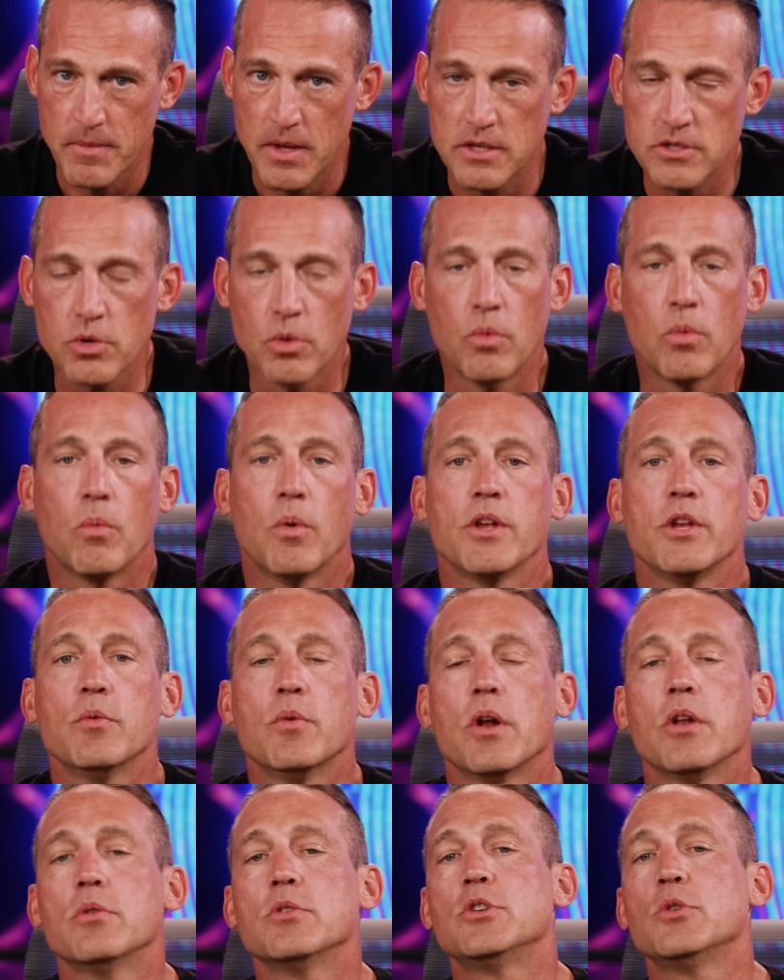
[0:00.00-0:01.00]
So what you
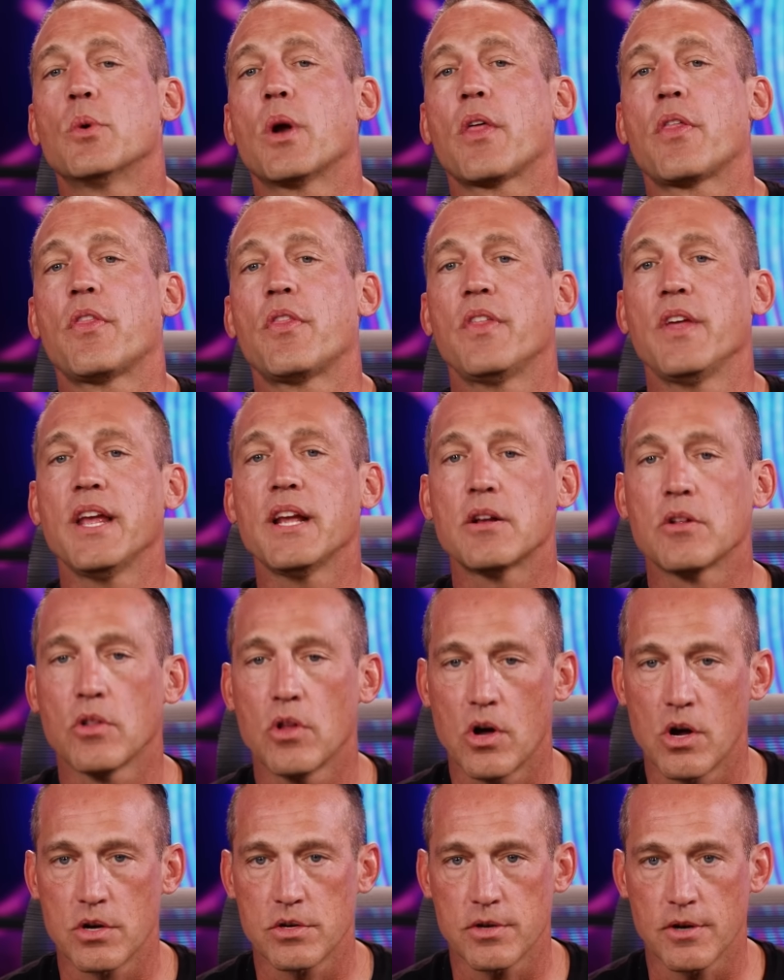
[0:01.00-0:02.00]
wanna do is you wanna think
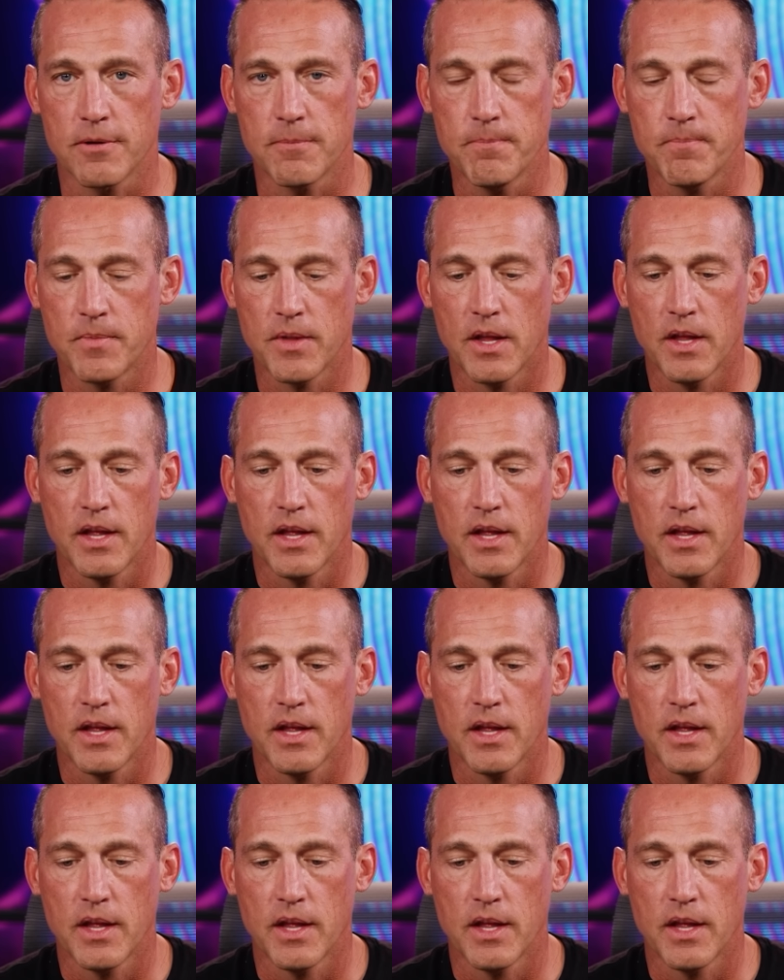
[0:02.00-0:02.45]
long-term.